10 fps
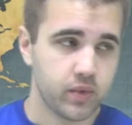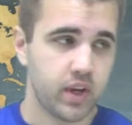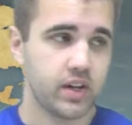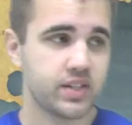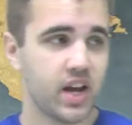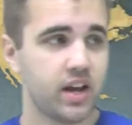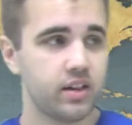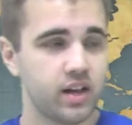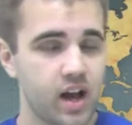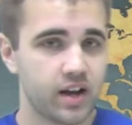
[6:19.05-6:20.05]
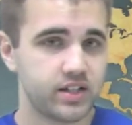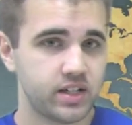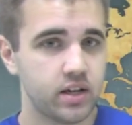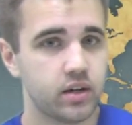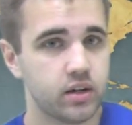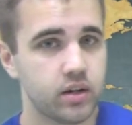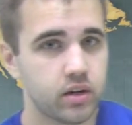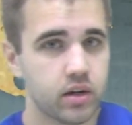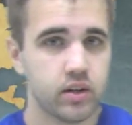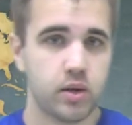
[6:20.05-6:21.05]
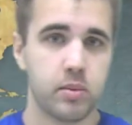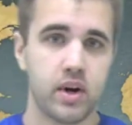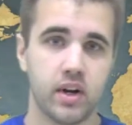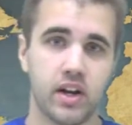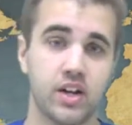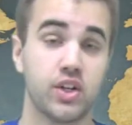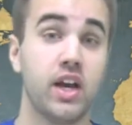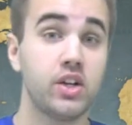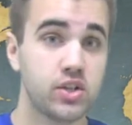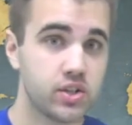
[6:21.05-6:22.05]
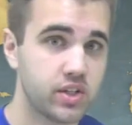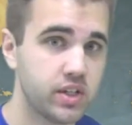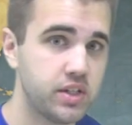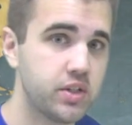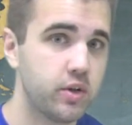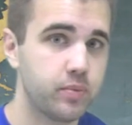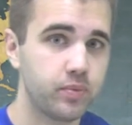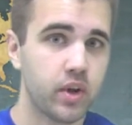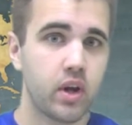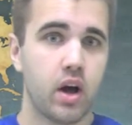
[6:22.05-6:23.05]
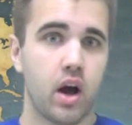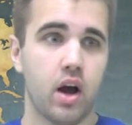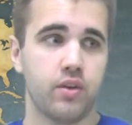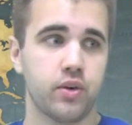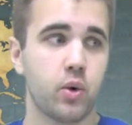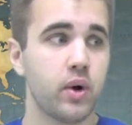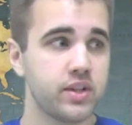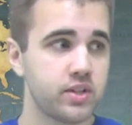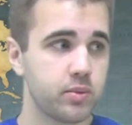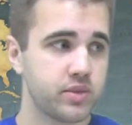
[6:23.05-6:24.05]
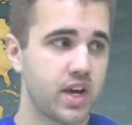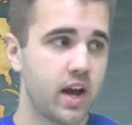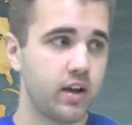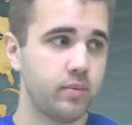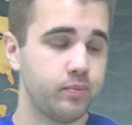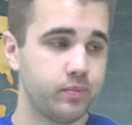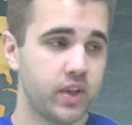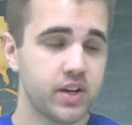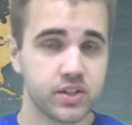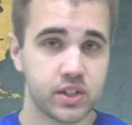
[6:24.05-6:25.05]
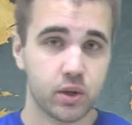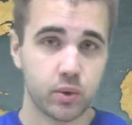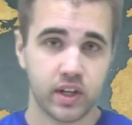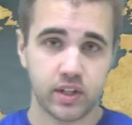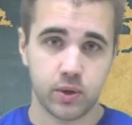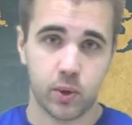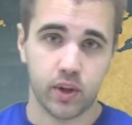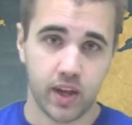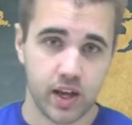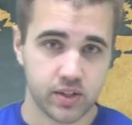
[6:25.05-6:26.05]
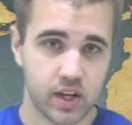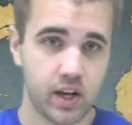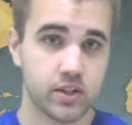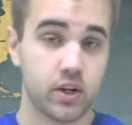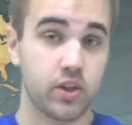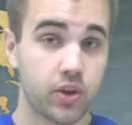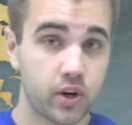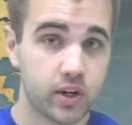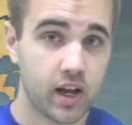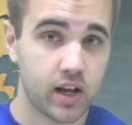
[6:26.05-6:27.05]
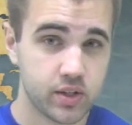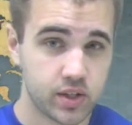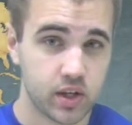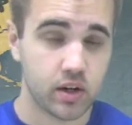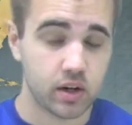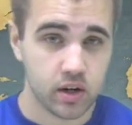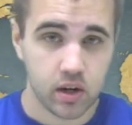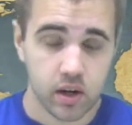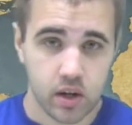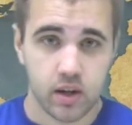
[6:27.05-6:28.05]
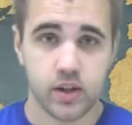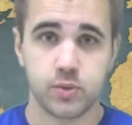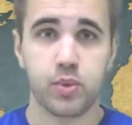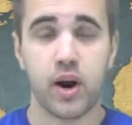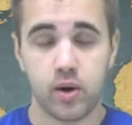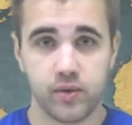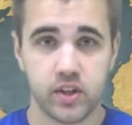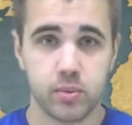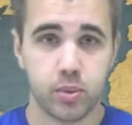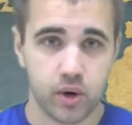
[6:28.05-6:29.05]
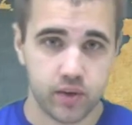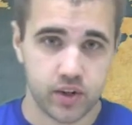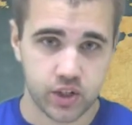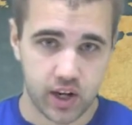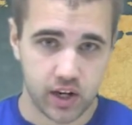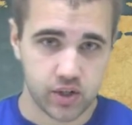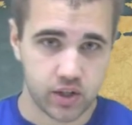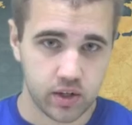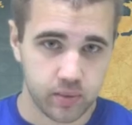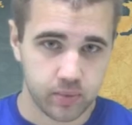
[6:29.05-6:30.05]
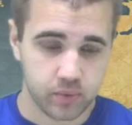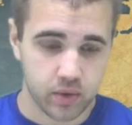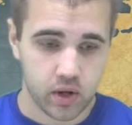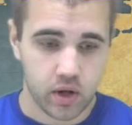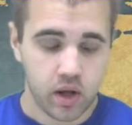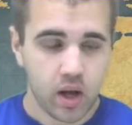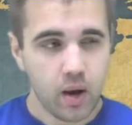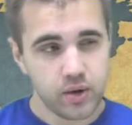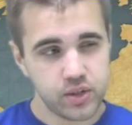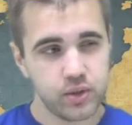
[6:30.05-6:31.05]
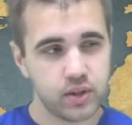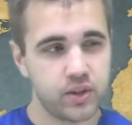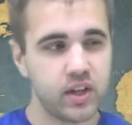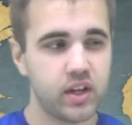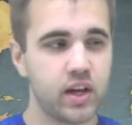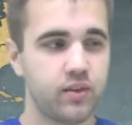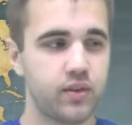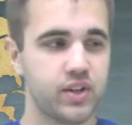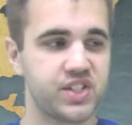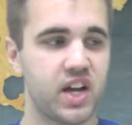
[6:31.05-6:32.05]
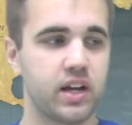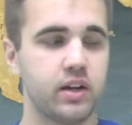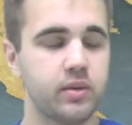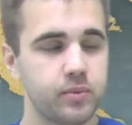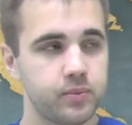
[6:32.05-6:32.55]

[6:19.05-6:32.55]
and it's kind of the idea in the American education system for quite some time. That is until we get to our last case, our third case here. That's Brown v. the Board of Education. I want you to think again for a second.